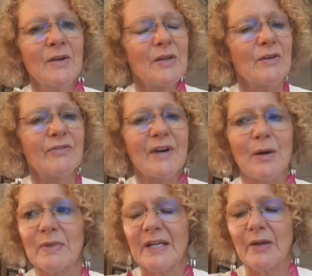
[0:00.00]
your
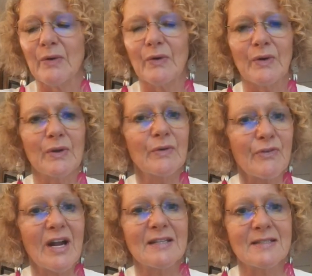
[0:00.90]
family or your
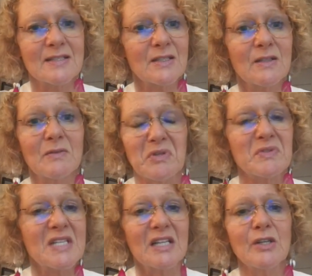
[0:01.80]
friends that you're
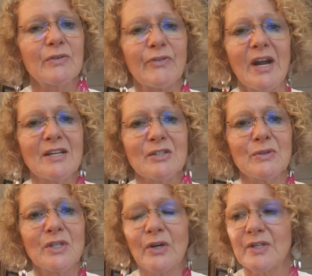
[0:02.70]
telling your friend who
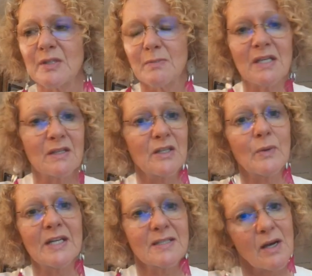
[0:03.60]
you're going to meet that you
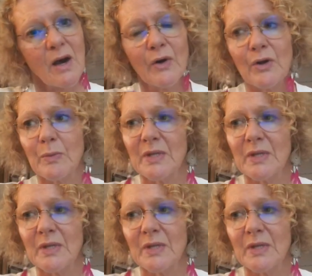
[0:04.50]
ate at home,